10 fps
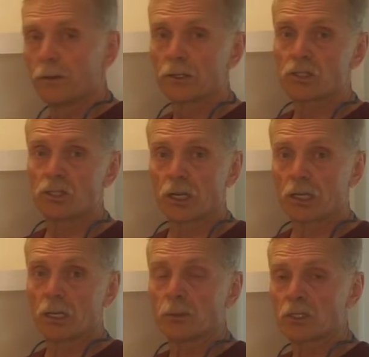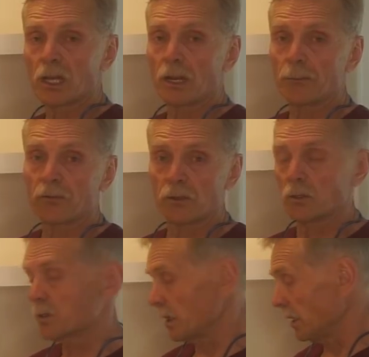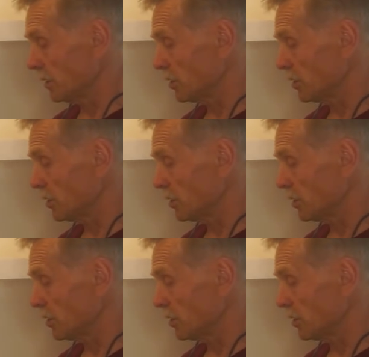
This jig can be set up for use in a